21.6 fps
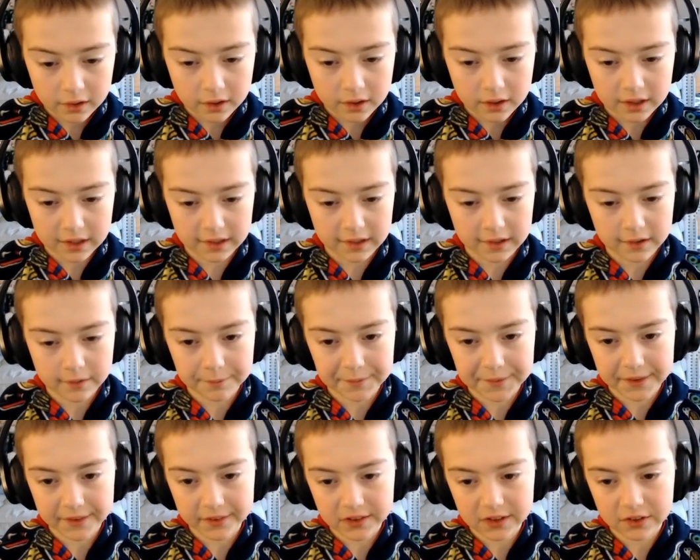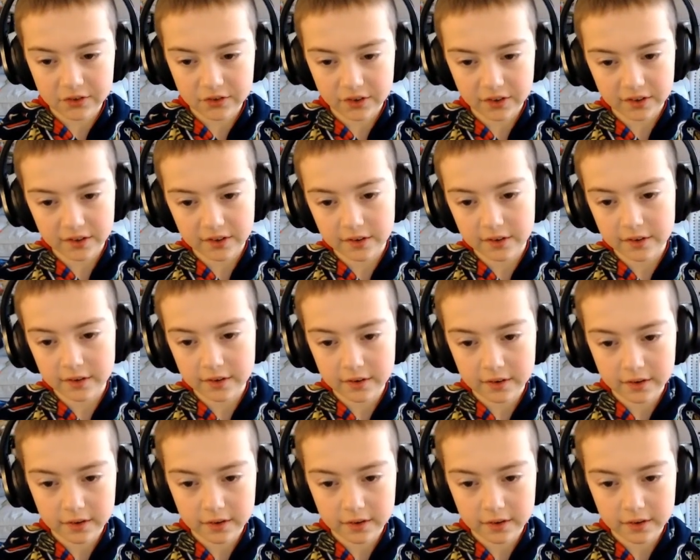because it's mainly just,